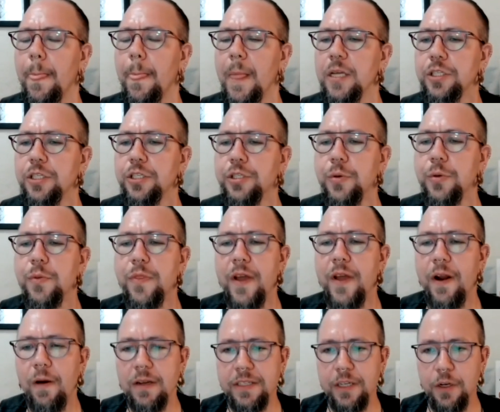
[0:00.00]
So
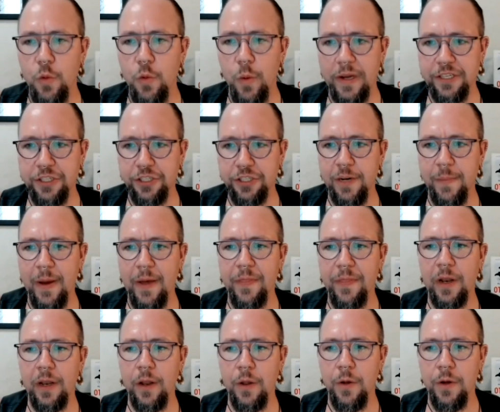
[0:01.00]
there is a question about
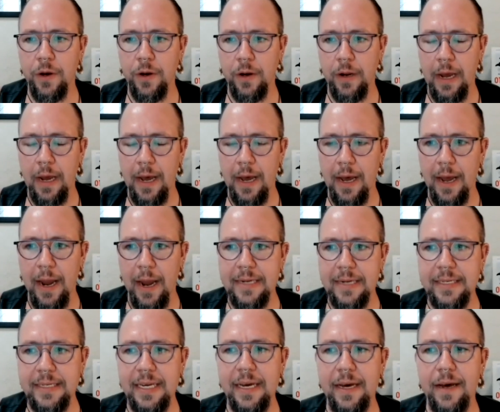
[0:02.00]
the uh,
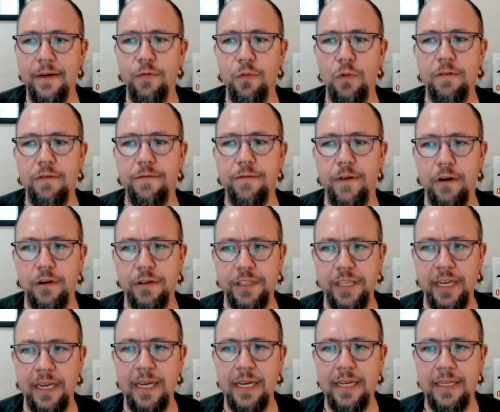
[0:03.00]
idea of
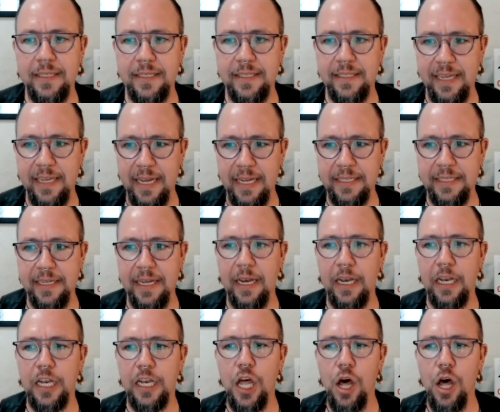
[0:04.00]
reversing consent a
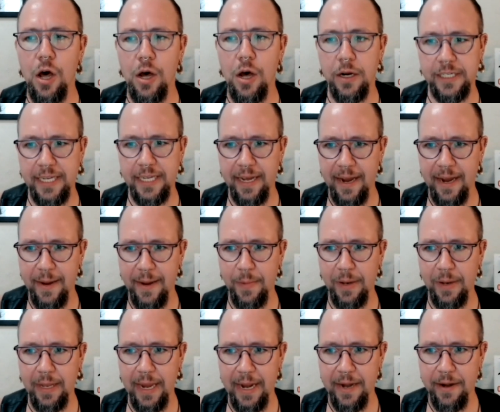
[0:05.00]
long time
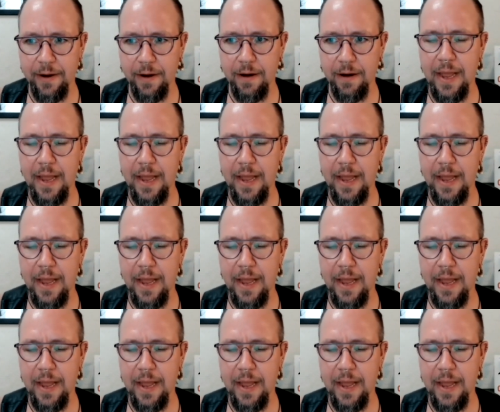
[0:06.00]
later,